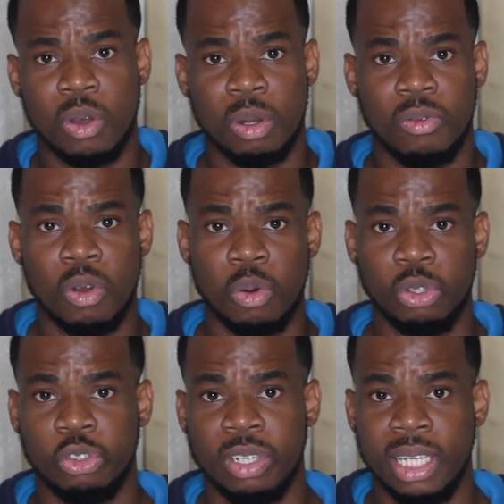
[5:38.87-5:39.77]
cut off all
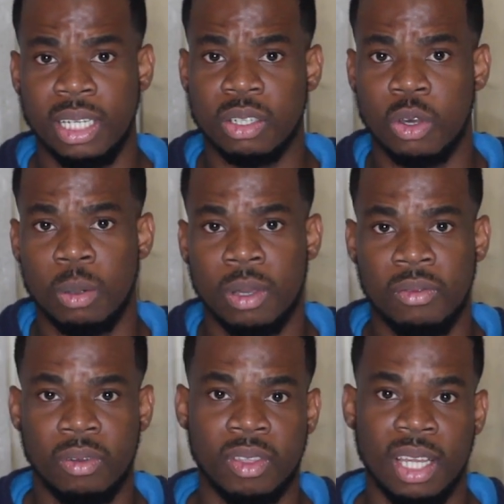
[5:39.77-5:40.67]
drinks, cut off
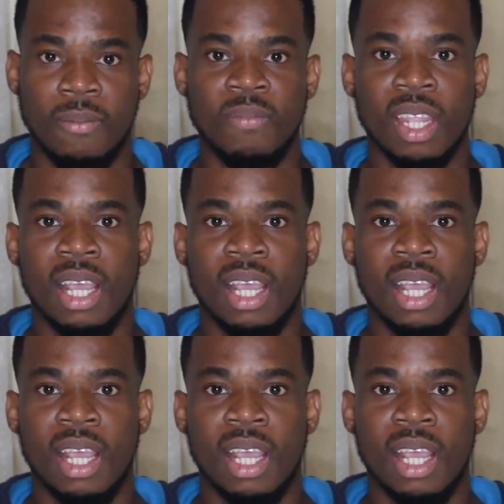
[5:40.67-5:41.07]
everything.